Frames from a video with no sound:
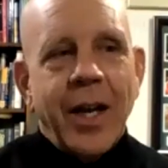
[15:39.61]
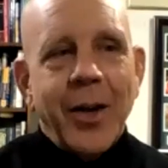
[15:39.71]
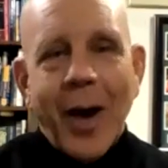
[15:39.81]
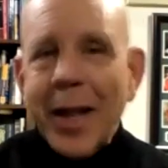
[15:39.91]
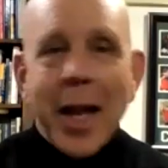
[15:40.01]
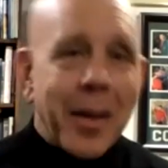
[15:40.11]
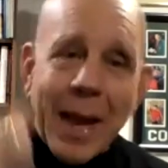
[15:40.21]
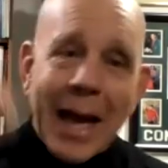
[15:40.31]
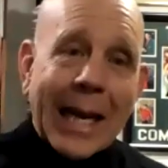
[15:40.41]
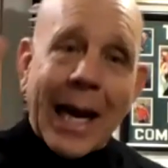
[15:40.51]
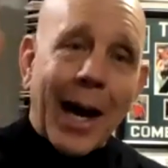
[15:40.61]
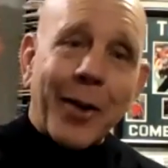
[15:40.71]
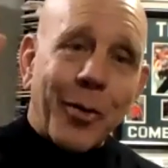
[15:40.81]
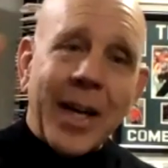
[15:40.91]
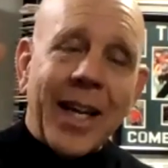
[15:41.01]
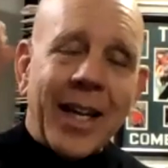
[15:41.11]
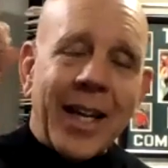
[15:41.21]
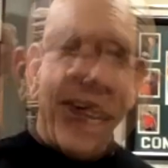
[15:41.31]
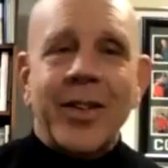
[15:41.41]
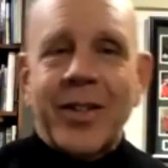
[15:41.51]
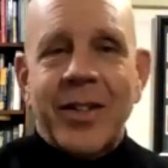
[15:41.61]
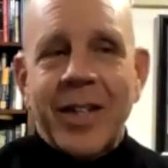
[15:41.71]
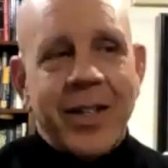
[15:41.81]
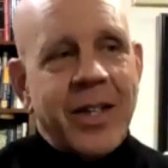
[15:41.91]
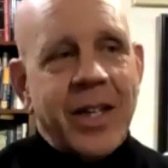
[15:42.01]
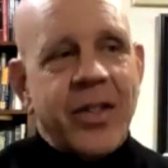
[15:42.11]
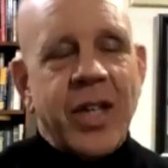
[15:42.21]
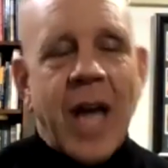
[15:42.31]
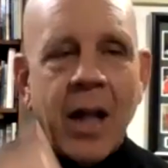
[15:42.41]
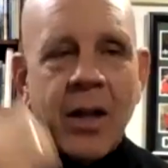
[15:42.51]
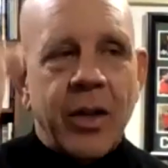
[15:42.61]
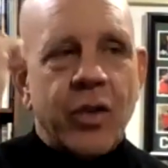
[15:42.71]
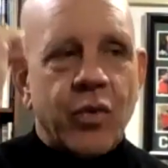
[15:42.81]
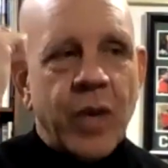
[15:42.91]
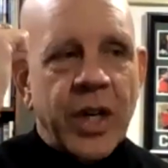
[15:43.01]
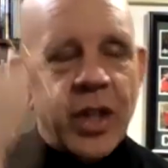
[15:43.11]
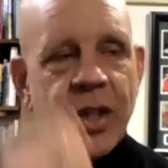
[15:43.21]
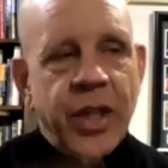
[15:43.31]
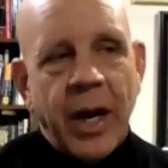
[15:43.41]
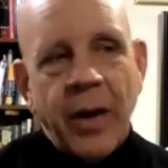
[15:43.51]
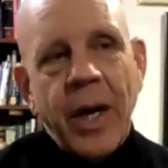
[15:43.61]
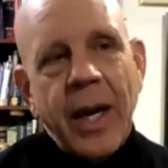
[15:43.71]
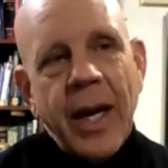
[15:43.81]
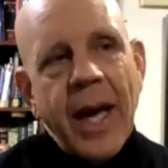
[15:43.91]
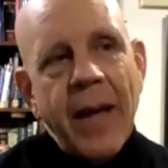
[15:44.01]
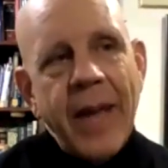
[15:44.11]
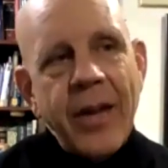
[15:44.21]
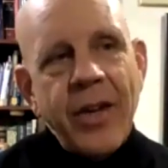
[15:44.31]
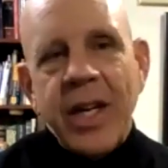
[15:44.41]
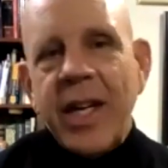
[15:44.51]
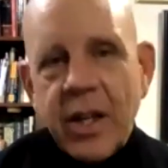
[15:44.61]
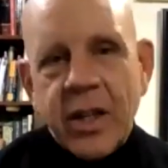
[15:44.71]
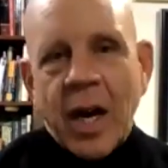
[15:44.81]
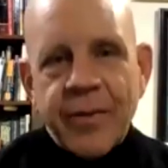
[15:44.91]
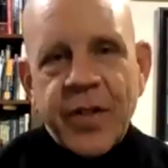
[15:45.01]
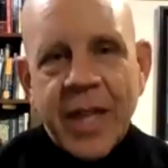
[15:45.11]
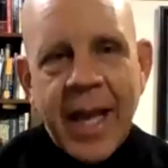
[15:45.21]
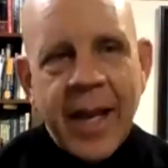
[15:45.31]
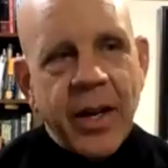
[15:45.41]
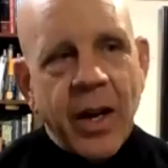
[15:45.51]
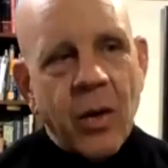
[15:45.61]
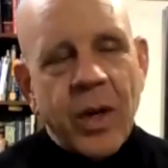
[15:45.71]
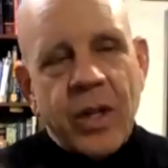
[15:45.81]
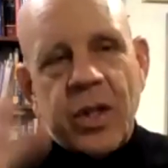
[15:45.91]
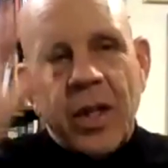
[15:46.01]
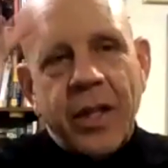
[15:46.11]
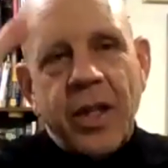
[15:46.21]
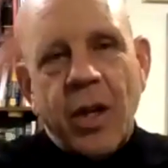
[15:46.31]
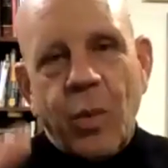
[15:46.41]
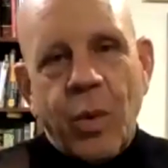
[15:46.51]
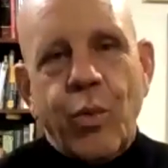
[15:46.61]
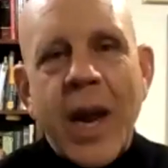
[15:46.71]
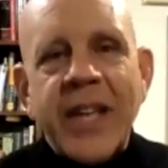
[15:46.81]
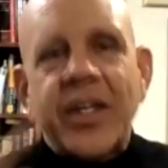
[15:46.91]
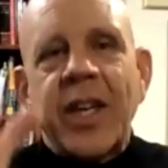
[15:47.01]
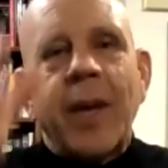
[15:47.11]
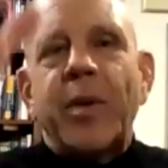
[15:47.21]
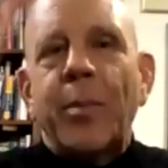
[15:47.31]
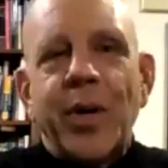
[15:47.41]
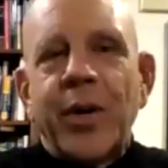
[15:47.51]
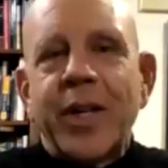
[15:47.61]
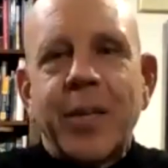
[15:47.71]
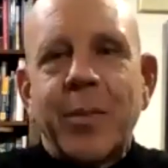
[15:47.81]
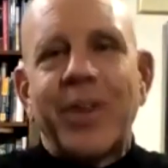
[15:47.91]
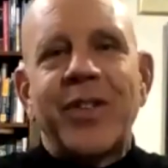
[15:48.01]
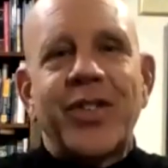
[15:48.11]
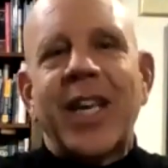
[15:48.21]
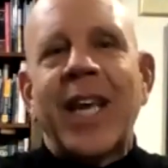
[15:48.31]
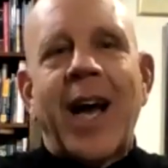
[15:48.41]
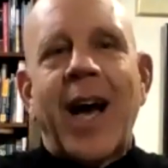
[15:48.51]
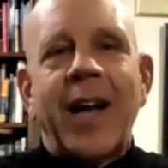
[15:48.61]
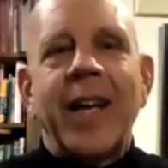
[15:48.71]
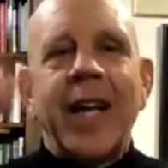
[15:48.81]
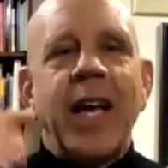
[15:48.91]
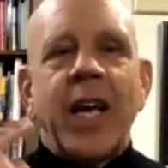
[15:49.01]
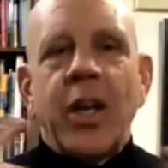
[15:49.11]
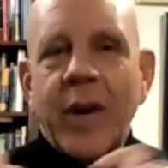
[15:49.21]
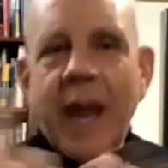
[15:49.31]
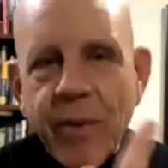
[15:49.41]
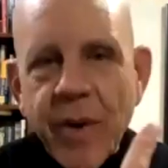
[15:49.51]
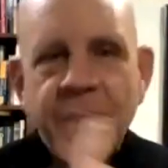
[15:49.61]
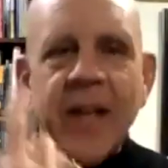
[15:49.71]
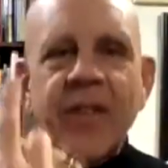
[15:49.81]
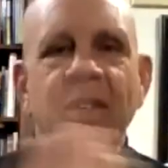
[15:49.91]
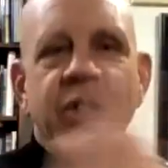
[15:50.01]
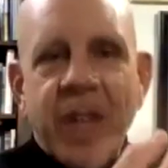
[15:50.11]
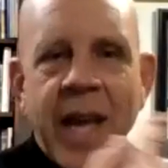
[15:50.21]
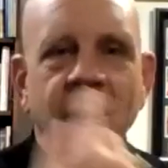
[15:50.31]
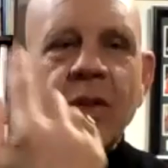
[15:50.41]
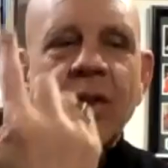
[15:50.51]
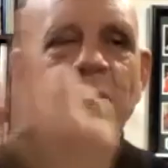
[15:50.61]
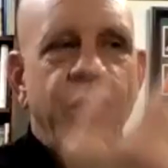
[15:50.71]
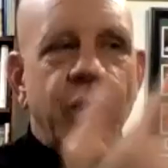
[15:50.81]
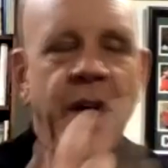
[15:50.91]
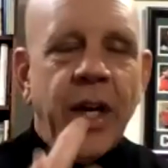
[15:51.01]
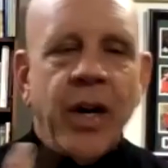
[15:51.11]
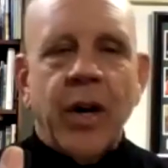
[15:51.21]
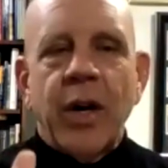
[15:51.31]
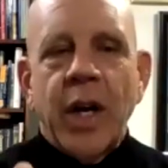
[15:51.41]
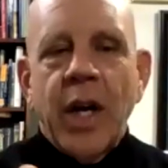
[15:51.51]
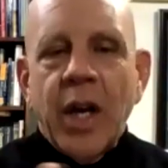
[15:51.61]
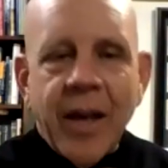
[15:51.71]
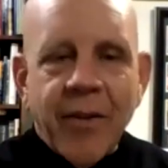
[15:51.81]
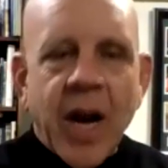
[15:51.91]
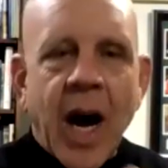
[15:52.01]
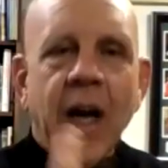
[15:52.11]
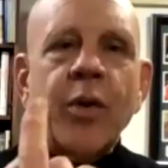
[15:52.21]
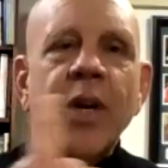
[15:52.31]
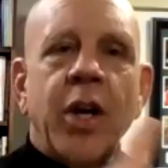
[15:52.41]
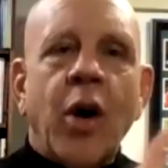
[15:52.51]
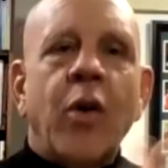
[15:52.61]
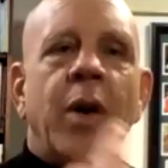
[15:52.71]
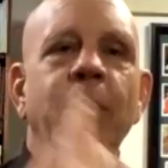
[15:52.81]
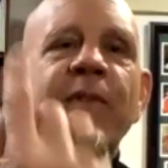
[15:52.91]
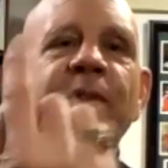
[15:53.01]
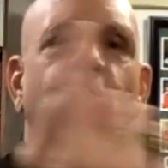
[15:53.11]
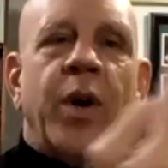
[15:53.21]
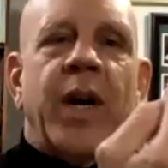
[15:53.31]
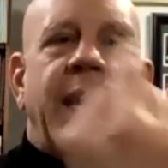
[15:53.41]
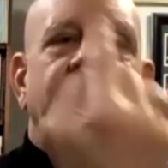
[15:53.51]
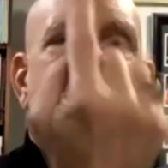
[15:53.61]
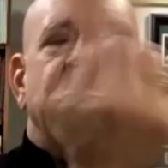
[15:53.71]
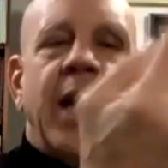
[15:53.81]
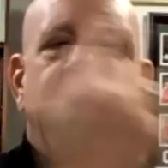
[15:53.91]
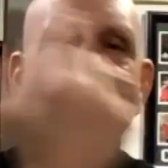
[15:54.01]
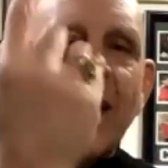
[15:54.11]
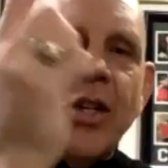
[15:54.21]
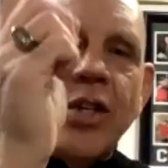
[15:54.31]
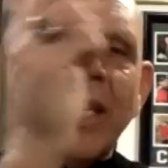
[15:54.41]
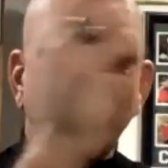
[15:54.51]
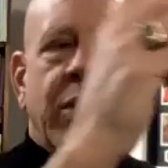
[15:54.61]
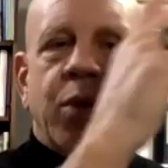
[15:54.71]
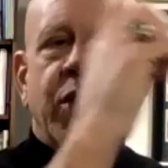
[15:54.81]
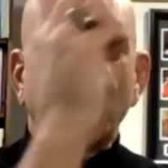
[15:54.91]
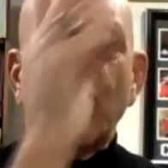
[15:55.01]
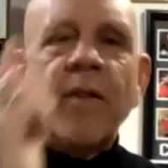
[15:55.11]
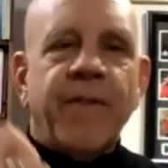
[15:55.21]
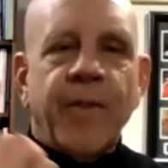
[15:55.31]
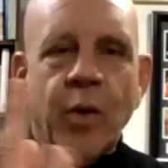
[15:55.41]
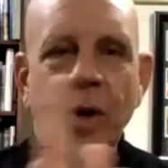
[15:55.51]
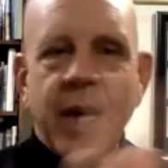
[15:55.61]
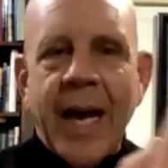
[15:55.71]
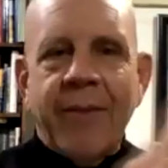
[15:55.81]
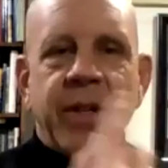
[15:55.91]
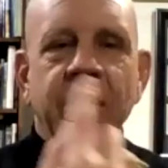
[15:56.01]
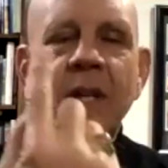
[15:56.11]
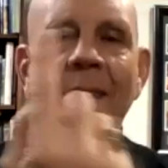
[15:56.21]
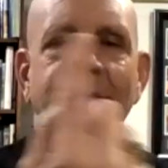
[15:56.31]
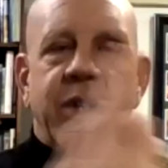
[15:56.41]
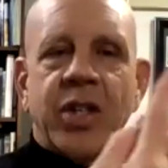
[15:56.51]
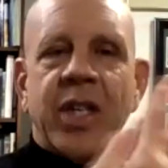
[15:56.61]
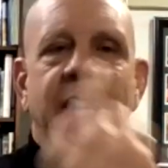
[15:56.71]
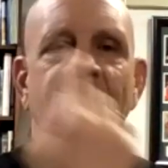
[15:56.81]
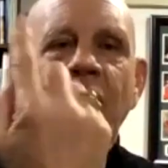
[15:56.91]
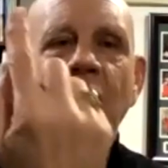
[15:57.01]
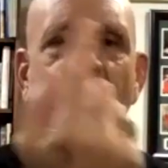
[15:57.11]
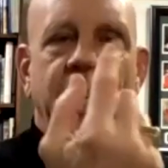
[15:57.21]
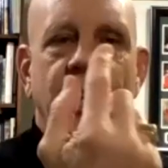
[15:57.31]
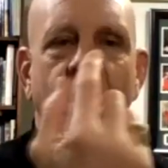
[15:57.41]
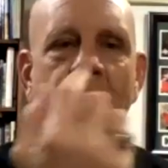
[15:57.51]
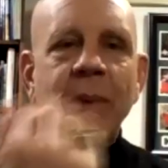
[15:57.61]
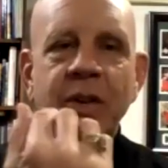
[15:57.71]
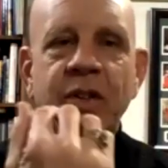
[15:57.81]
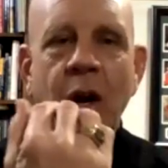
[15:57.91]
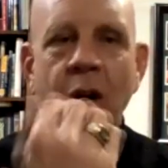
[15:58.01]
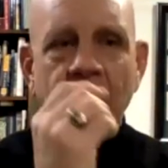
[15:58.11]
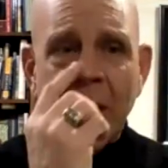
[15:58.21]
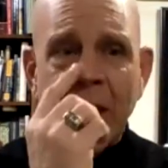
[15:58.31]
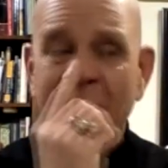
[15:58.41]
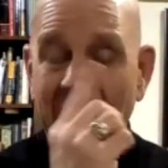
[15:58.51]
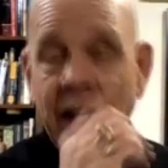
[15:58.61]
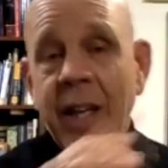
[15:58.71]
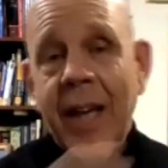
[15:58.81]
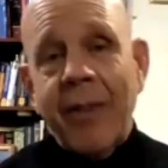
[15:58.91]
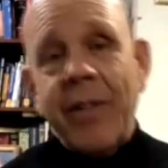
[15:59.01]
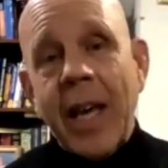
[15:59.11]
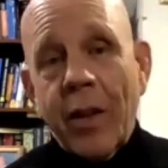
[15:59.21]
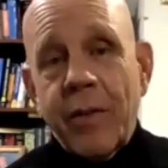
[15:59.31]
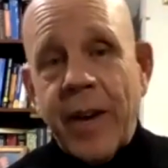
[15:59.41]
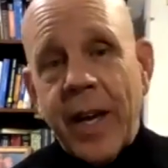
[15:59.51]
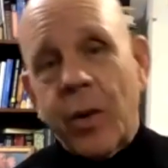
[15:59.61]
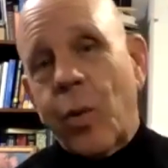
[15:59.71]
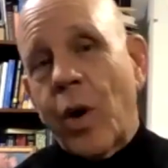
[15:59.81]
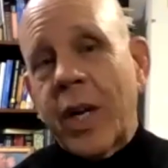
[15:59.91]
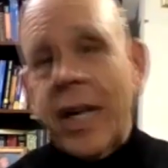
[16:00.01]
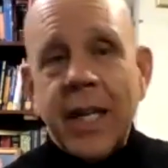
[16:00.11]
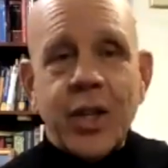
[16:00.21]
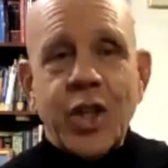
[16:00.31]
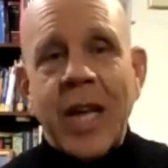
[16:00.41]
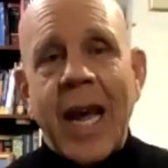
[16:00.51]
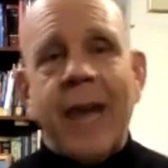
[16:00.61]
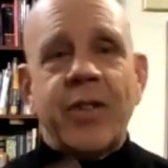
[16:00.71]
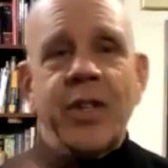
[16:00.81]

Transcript: I like them out of concrete, because it's solid, it's rigid, and then you need a tough skin, and we're racing up the building to put the skin on, and everything is a cycle. So as you hear, you have concrete going up in 4 days. Then as you get to a suit and floor, you have the skin starting to go up. Internally, you have the elevator working in the shafts.